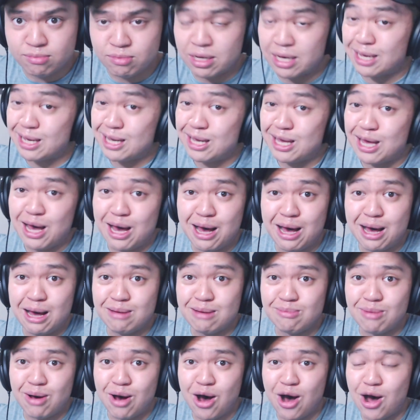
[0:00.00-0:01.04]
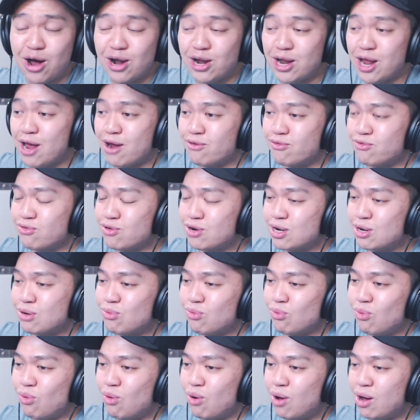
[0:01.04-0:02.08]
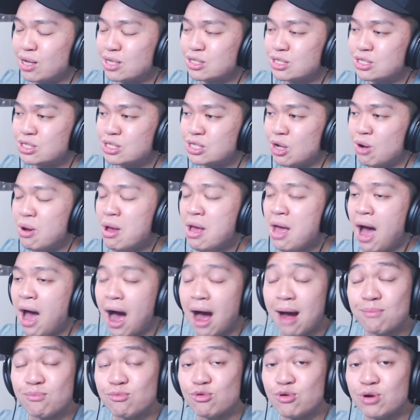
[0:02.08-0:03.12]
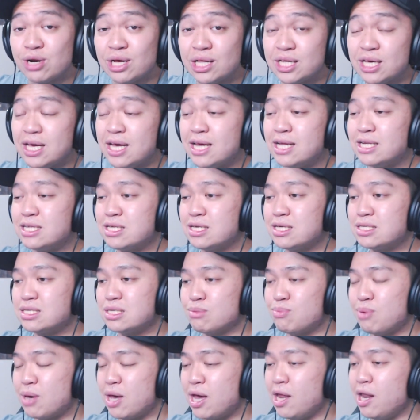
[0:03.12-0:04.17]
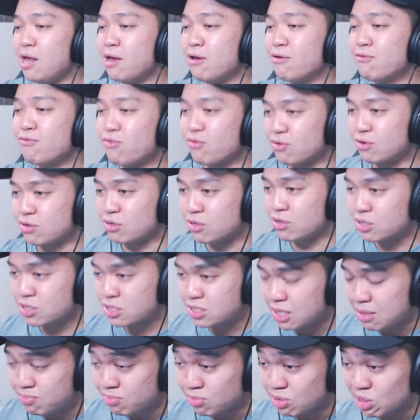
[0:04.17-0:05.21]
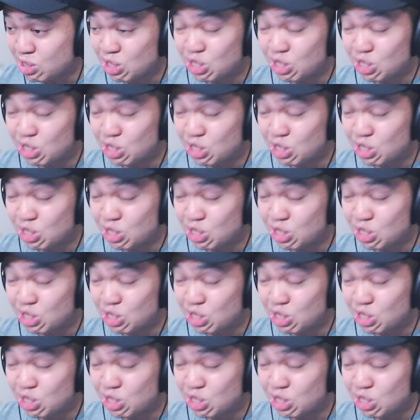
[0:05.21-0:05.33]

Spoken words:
Like, come on, everyone. So I'm really anticipating for some